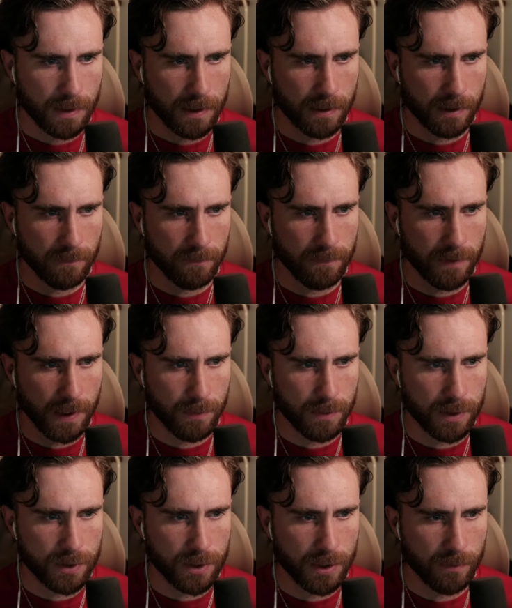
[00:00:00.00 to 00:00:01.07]
confinement
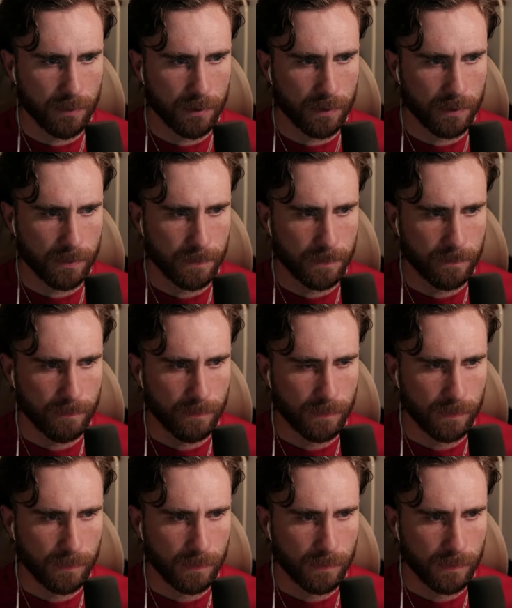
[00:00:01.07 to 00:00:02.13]
chamber.
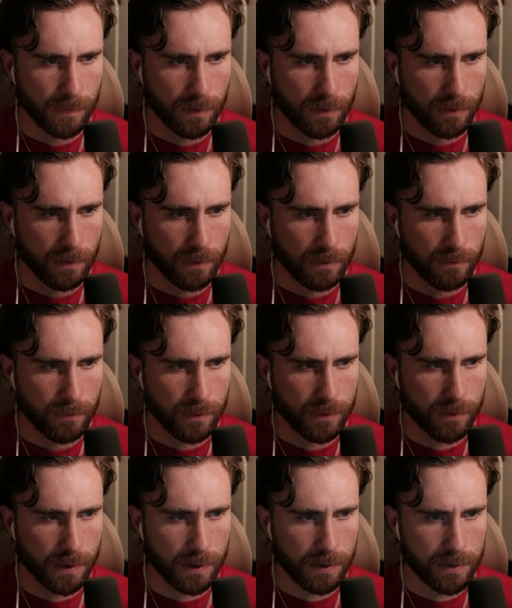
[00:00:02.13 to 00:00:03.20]
We'll do
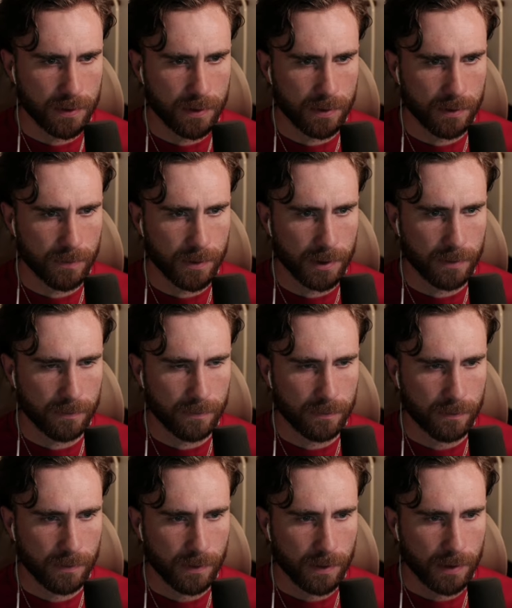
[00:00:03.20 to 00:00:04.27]
that in just a little bit.
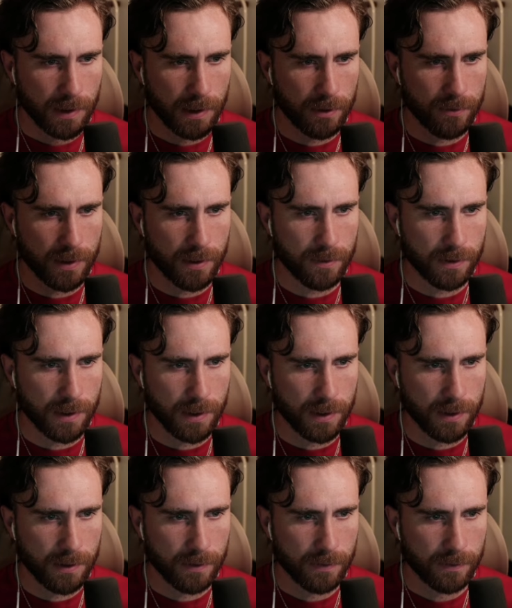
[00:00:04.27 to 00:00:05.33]
Hello, donkey.
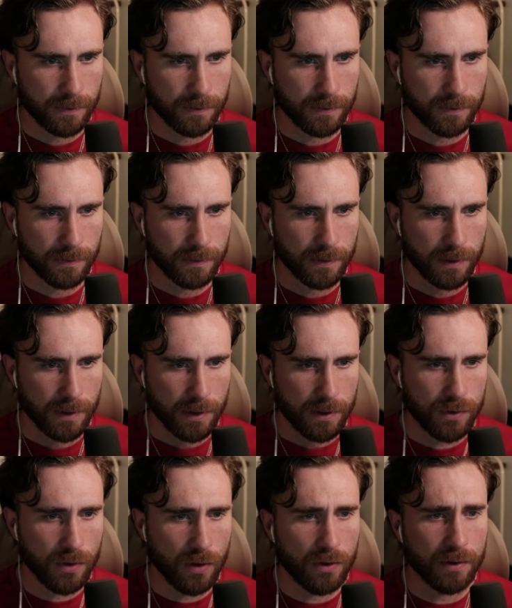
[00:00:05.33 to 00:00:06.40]

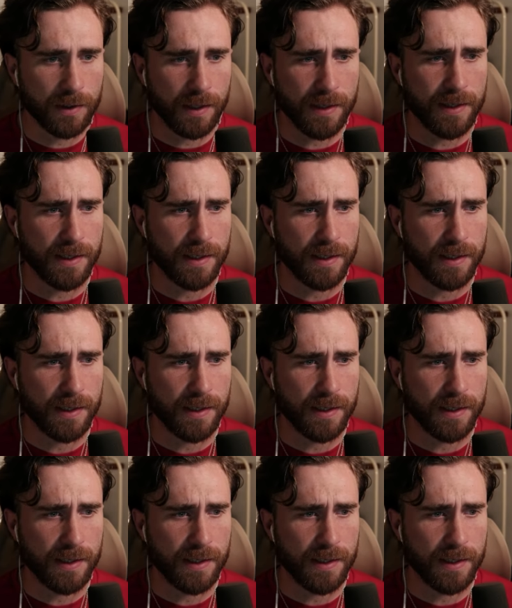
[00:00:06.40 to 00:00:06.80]
Donkey!